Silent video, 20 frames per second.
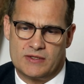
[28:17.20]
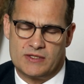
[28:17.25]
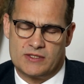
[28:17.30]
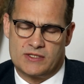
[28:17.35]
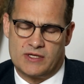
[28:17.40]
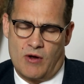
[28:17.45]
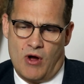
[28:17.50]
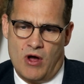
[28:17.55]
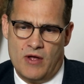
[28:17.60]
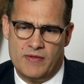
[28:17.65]

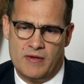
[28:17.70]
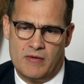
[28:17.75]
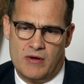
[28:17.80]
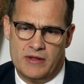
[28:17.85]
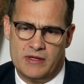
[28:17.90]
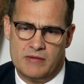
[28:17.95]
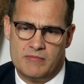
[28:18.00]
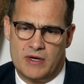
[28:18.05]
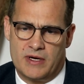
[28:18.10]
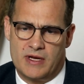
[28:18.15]
So on the on
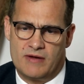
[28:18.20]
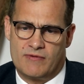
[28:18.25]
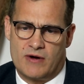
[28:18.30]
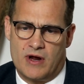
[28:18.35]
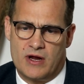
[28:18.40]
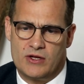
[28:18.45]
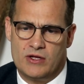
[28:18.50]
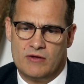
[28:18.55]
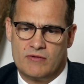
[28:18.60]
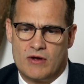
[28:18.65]
the money
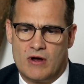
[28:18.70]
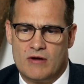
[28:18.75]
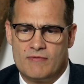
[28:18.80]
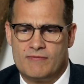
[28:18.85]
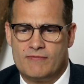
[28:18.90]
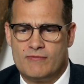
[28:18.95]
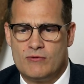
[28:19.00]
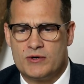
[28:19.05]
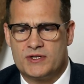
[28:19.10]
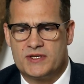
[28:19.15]
front, you've
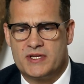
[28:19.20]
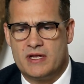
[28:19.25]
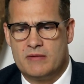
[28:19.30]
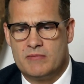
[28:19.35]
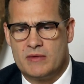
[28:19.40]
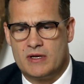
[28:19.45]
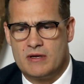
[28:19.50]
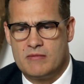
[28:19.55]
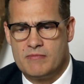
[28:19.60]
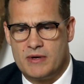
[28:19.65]
got 14
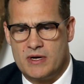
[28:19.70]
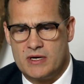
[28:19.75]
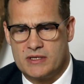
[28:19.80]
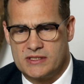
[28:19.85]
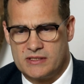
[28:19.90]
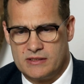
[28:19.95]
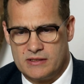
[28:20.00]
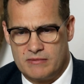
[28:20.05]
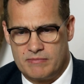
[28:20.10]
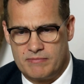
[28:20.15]
million
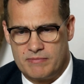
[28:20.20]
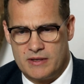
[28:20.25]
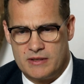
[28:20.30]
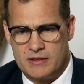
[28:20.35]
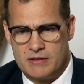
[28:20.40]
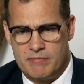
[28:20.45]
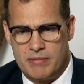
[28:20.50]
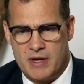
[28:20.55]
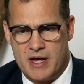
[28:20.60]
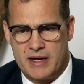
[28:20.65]
bucks in the in
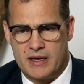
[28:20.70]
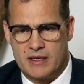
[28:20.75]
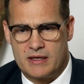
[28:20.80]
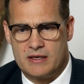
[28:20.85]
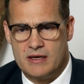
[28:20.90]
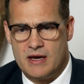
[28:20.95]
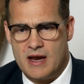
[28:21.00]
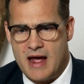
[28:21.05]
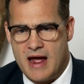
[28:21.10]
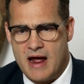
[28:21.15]
the bank
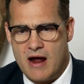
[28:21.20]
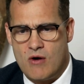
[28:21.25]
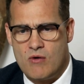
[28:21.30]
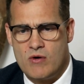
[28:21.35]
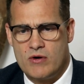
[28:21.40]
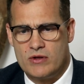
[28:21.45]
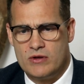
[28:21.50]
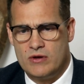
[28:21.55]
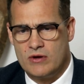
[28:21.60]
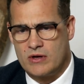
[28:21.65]
now.
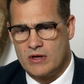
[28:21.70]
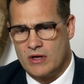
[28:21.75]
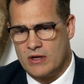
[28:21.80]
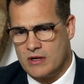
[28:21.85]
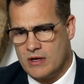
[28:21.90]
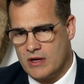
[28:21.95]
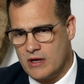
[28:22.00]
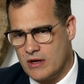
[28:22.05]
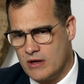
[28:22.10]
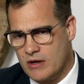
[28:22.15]
You're
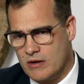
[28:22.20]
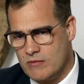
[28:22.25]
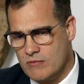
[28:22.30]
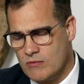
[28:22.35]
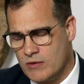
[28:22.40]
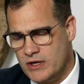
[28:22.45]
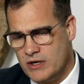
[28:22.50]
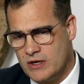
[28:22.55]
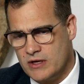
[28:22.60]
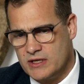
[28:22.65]
gonna
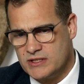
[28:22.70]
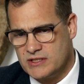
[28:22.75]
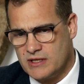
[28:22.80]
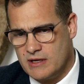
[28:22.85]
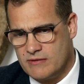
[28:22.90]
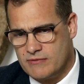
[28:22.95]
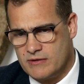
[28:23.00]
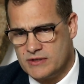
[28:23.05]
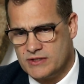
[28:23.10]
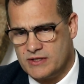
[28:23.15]
what are you gonna
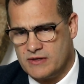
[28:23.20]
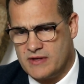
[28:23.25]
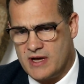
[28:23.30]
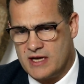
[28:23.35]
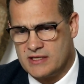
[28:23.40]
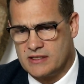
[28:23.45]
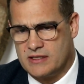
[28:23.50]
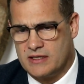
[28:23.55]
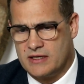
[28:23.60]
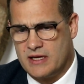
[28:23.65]
deliver in
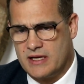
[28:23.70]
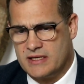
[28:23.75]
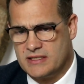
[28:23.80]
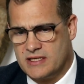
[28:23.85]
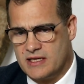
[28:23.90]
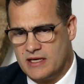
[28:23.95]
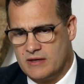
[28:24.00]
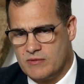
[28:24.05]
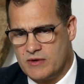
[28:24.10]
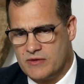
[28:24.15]

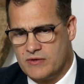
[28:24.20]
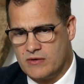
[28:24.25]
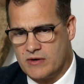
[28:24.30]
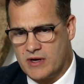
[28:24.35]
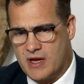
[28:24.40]
2019 with your